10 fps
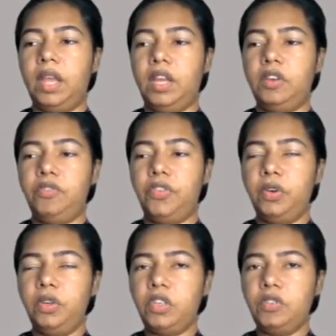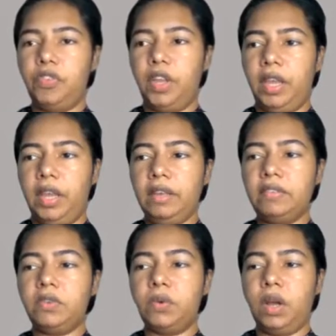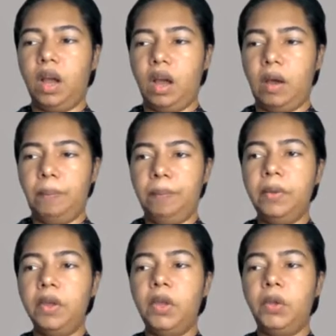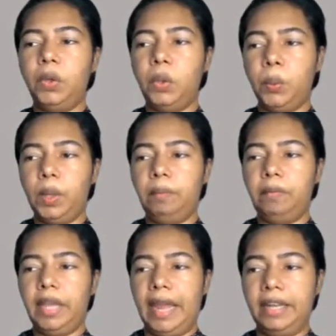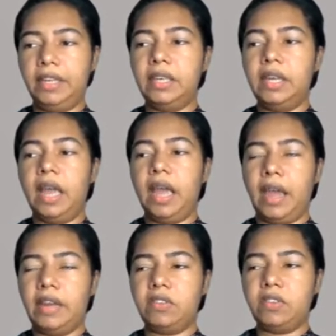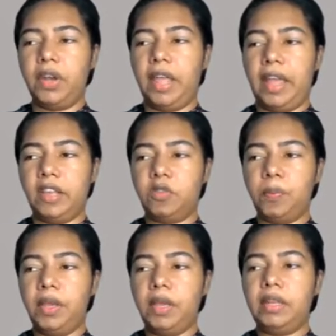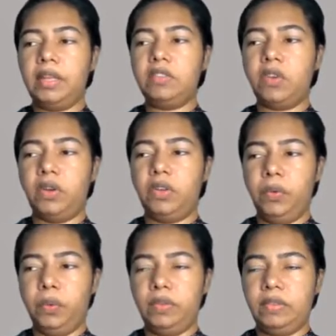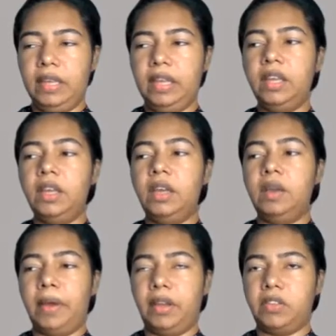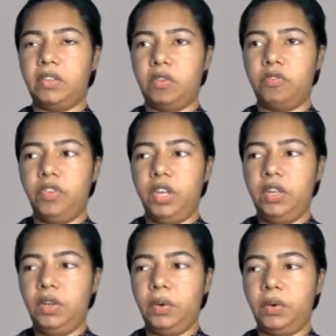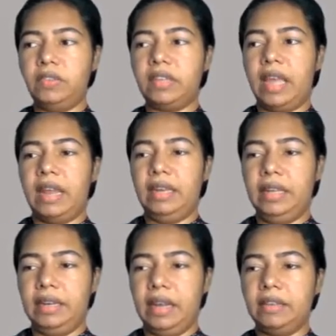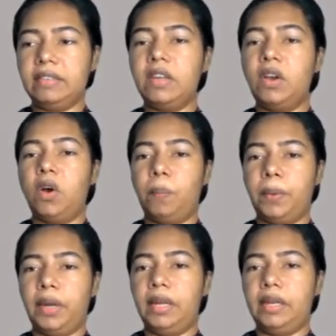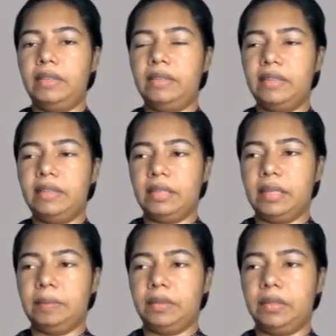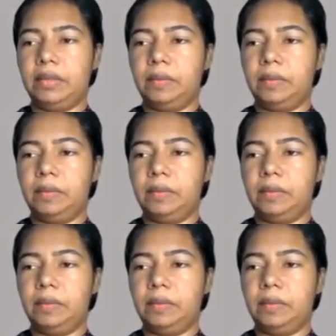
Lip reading: In future weeks to come, you will get hands-on experience on using Microsoft Windows and Linux operating systems.